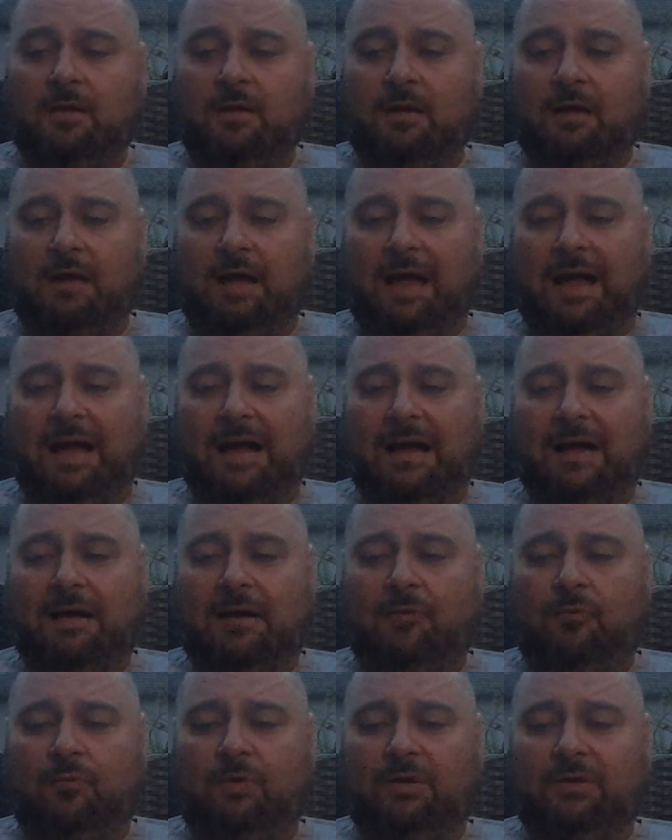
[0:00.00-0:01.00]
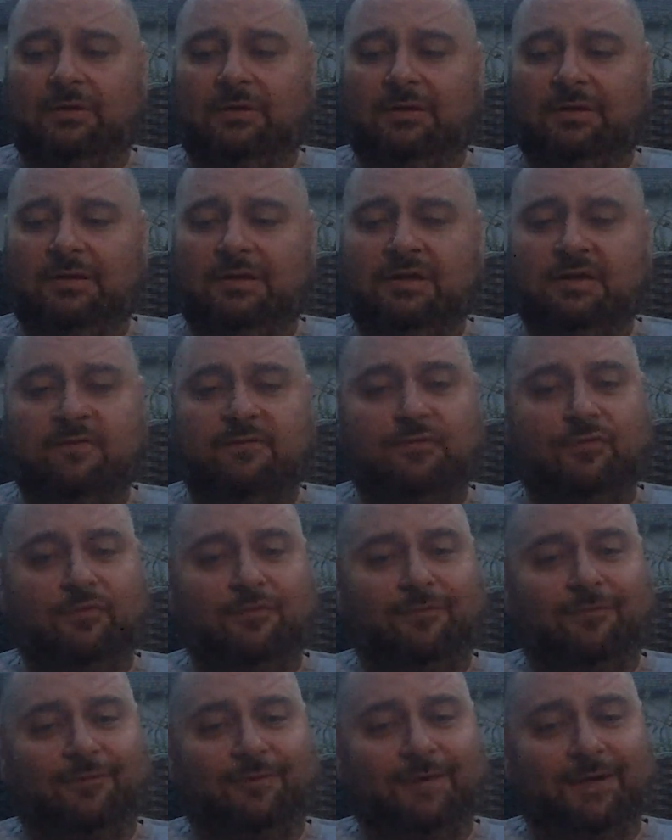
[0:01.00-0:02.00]
I will leave you
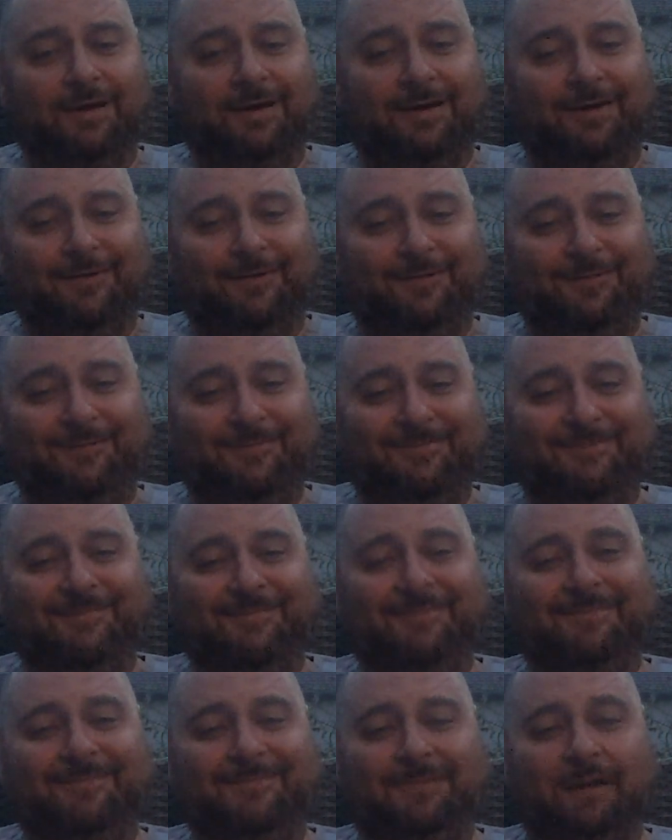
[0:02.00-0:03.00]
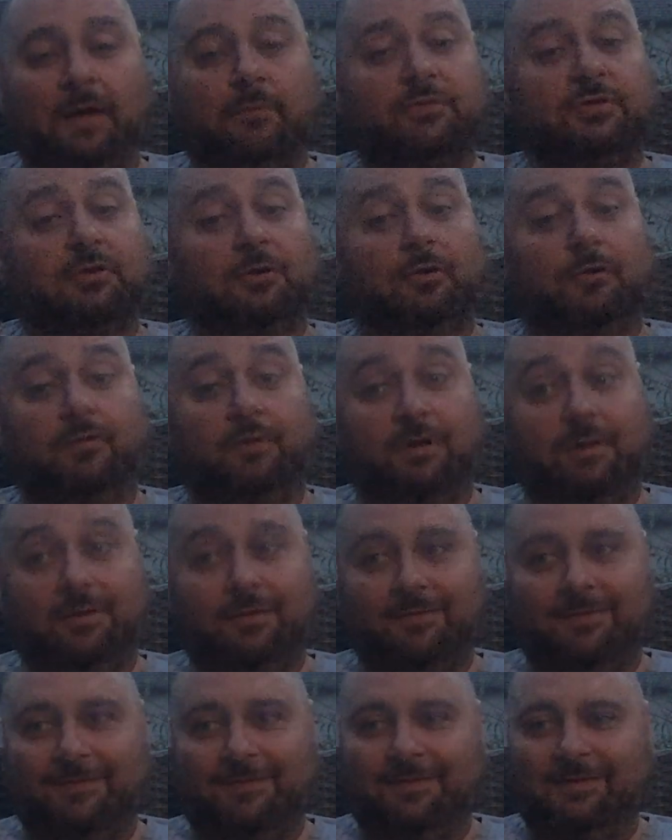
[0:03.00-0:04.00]
for now. I'm sorry.
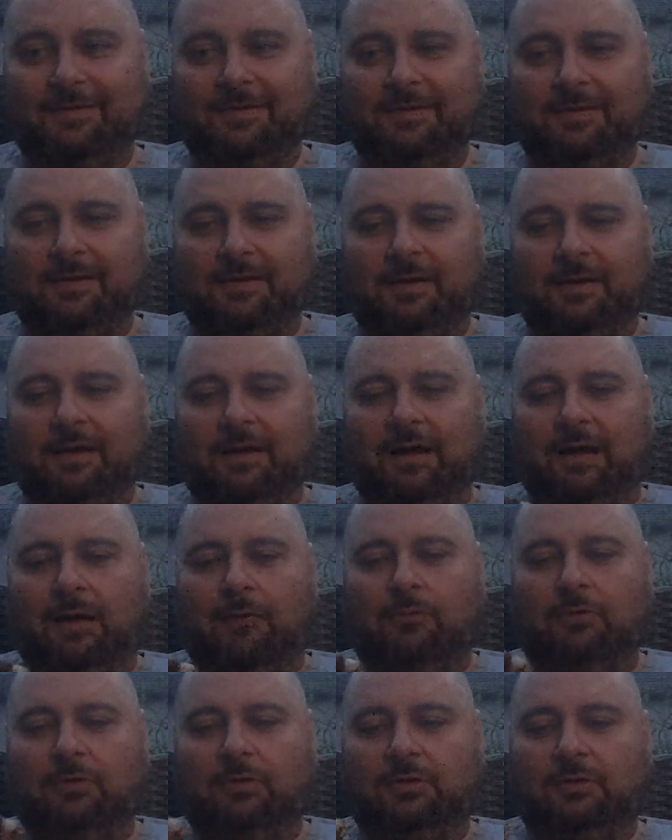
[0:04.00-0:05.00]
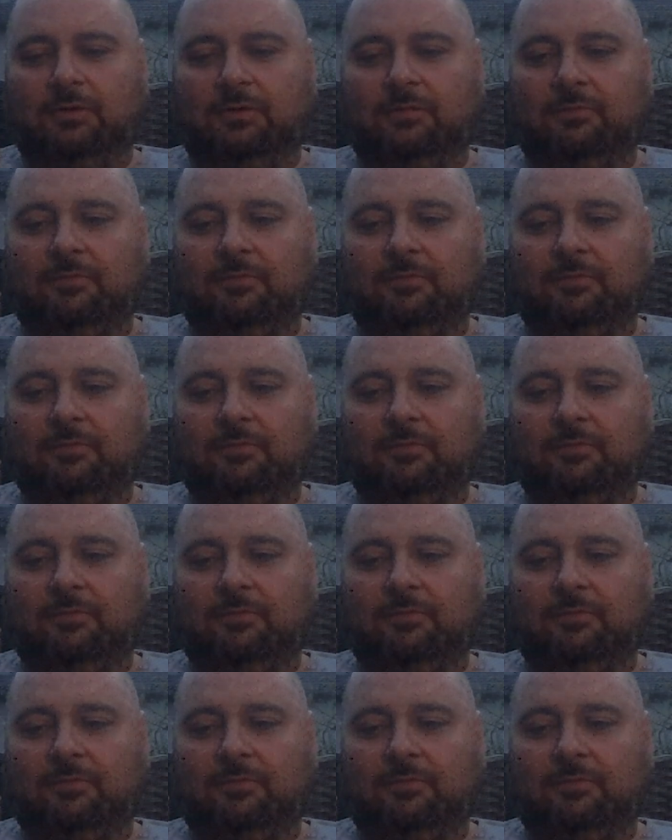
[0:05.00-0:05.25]
I will